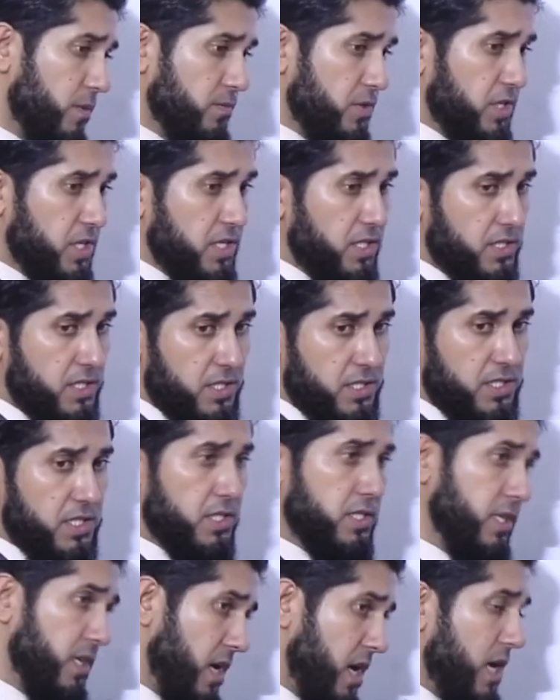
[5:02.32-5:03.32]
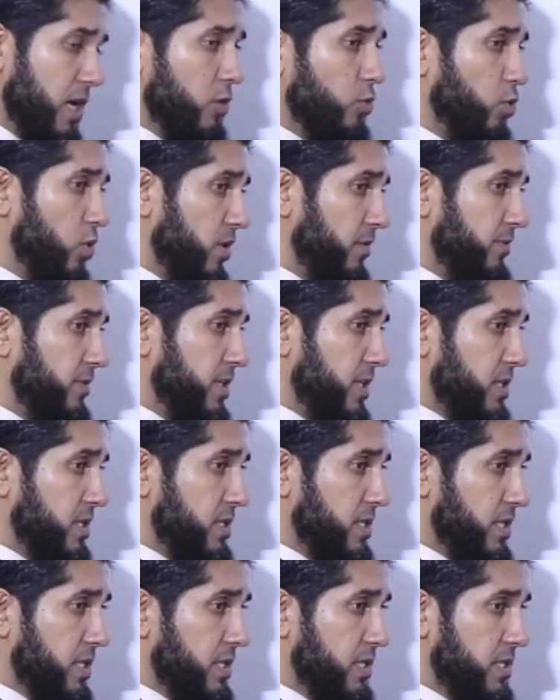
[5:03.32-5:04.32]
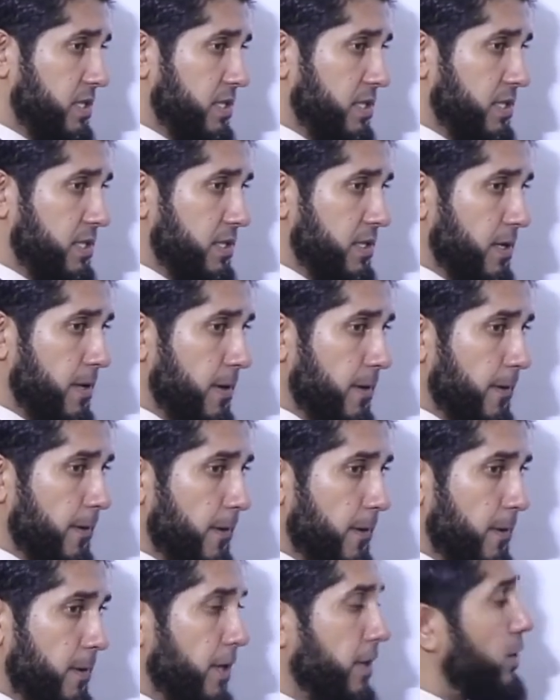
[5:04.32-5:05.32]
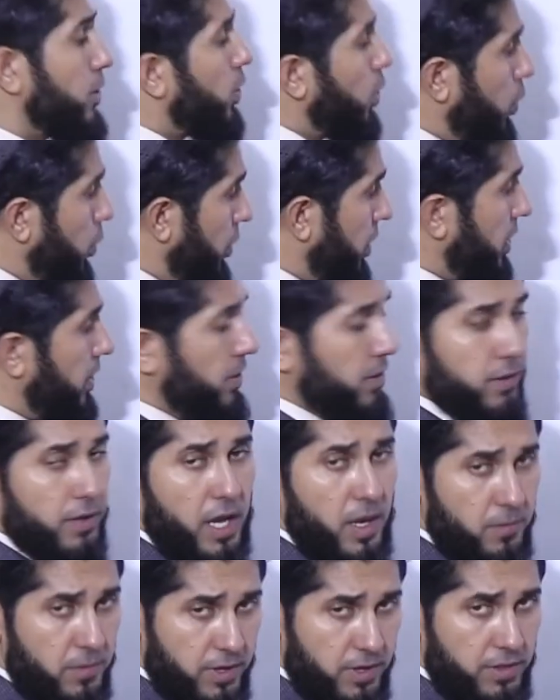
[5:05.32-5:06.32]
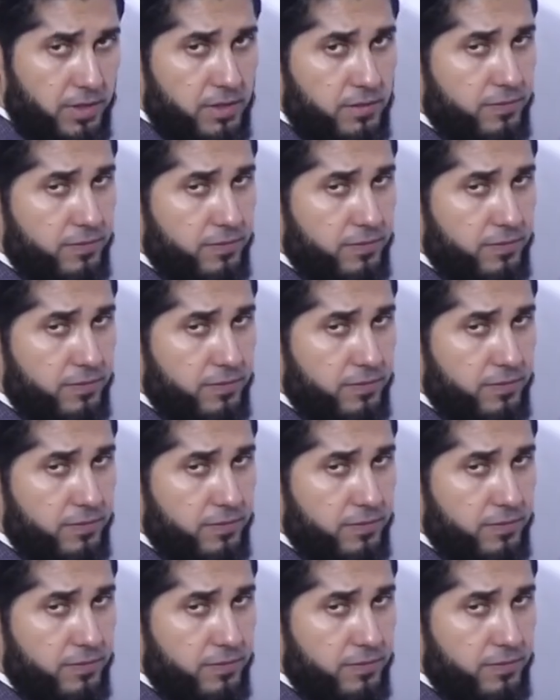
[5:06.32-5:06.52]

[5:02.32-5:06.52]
sentences in all 12 tenses, including, the